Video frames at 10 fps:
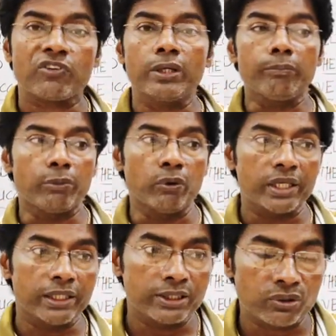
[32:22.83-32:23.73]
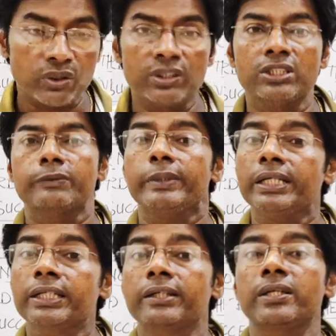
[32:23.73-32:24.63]
the poet or the
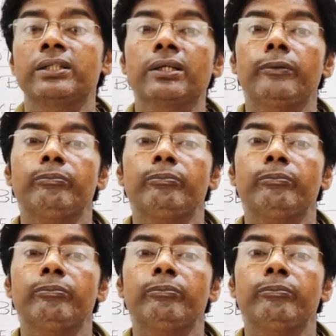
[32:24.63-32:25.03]
speaker in the